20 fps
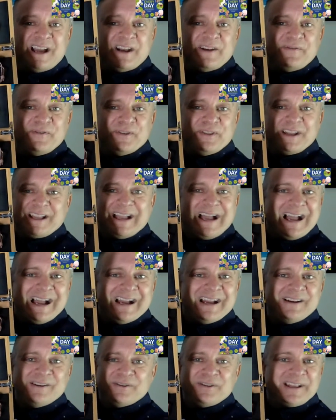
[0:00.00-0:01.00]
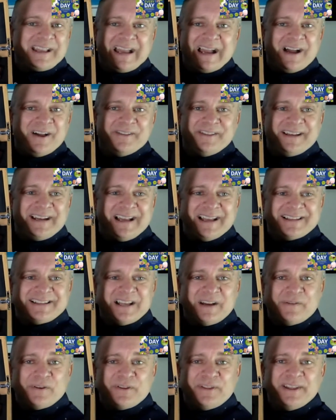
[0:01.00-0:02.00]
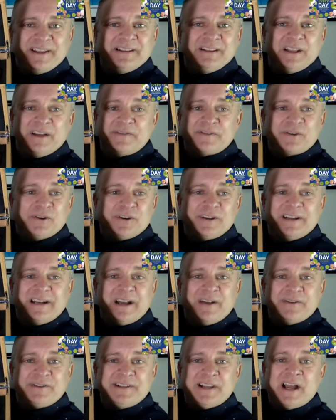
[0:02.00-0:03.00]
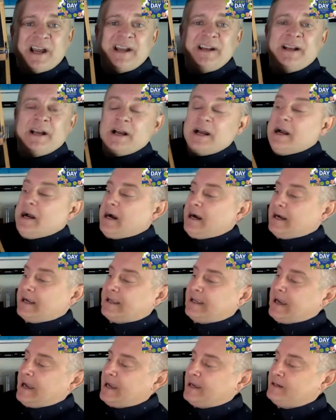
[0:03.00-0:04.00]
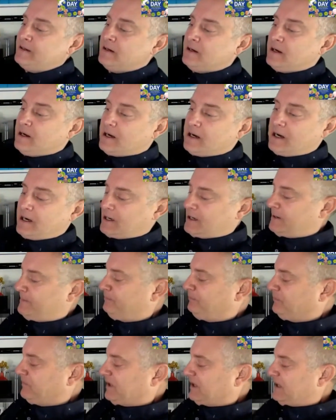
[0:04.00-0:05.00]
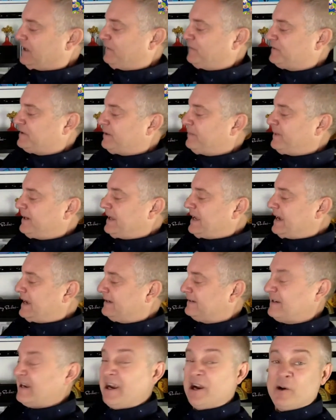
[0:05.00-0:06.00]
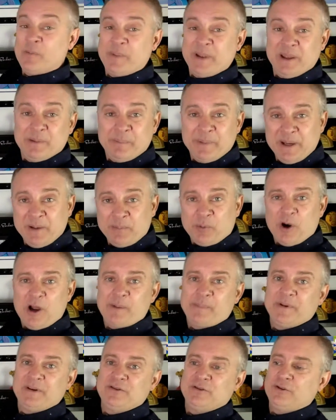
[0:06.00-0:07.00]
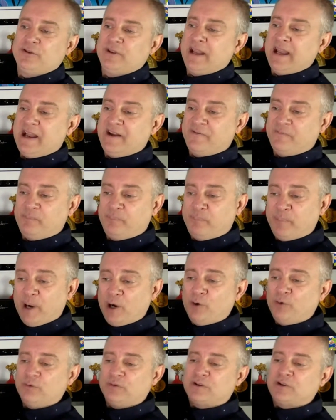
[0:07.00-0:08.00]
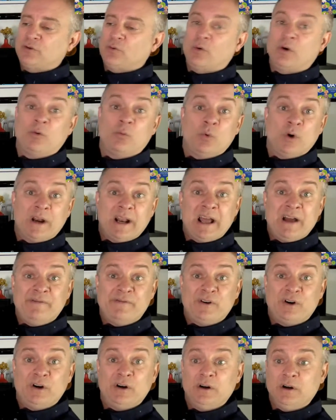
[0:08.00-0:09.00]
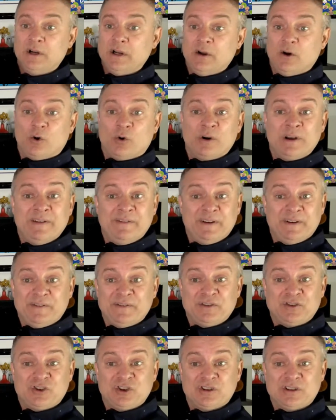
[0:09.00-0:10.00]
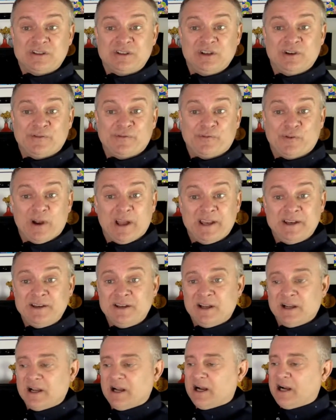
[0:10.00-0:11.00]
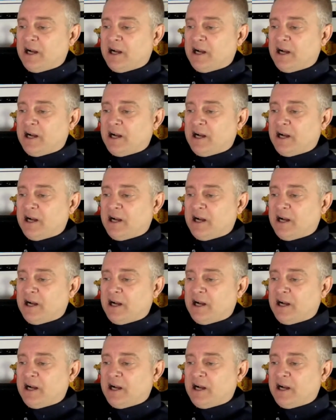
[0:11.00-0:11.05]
is kind of for the guy or the gal that has everything, loves cooking outside. Again, if somebody has Airbnb properties or they have boats or whatever, or even if it's just your friend,